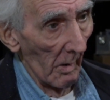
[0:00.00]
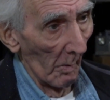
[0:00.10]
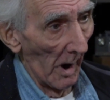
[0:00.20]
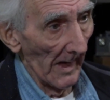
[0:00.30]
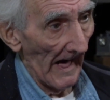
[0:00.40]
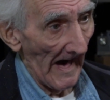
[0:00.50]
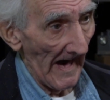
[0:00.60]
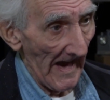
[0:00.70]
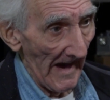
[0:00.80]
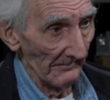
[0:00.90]
what I
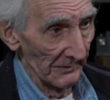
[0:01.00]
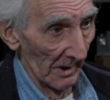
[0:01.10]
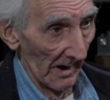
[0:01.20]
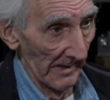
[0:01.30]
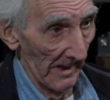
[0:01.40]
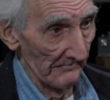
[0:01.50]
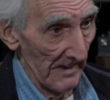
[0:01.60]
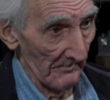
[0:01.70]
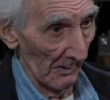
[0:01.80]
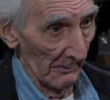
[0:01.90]
have done that
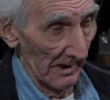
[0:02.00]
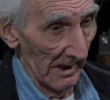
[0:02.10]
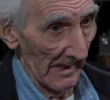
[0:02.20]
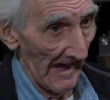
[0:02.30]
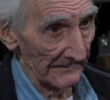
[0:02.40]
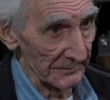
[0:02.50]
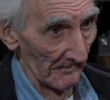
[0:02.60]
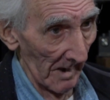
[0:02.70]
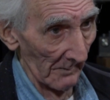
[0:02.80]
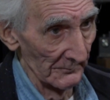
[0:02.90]
people really like the
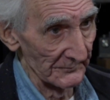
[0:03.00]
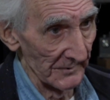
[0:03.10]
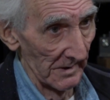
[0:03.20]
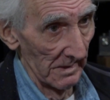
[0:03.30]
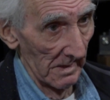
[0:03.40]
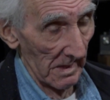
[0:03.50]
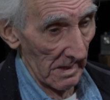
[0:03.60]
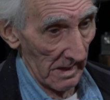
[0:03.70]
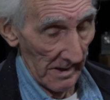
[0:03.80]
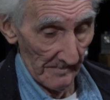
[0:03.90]
most.
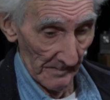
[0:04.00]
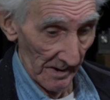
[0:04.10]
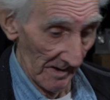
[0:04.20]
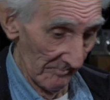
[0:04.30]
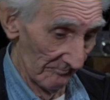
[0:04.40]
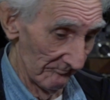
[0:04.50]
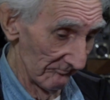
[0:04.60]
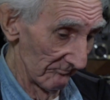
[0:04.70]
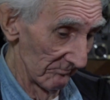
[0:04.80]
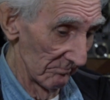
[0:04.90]
But
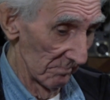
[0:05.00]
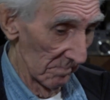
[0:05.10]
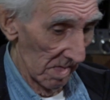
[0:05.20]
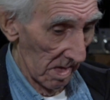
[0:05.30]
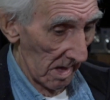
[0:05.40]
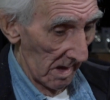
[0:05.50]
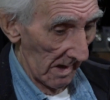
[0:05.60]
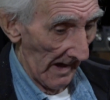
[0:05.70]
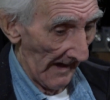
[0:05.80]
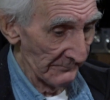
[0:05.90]

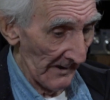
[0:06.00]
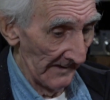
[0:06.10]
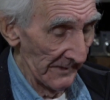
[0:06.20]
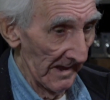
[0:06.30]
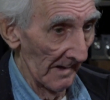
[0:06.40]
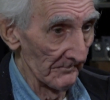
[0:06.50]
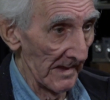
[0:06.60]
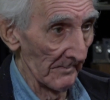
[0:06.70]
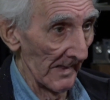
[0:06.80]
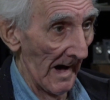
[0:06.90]
I've tried to help
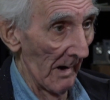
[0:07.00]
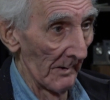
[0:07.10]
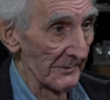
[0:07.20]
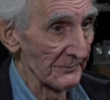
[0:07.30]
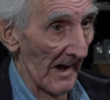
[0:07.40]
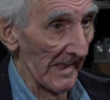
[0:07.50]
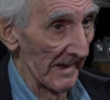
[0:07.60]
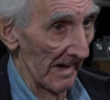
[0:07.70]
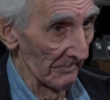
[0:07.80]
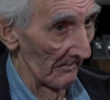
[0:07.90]
people. I always try to
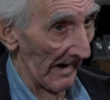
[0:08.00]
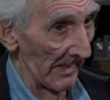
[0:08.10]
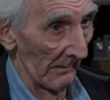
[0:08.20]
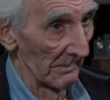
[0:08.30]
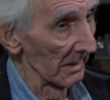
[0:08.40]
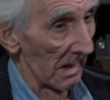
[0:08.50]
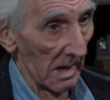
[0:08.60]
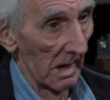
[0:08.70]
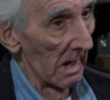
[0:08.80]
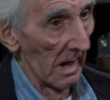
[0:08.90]
help them. I don't
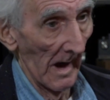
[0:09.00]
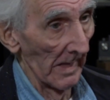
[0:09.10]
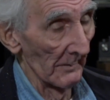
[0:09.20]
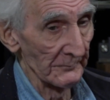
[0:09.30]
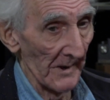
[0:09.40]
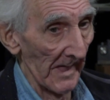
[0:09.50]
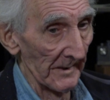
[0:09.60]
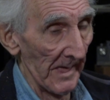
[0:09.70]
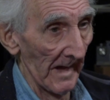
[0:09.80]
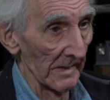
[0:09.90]
try to
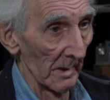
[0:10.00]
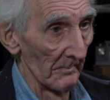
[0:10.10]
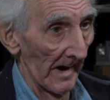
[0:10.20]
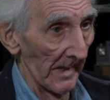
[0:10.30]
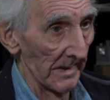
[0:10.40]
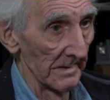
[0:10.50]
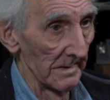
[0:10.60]
down nobody.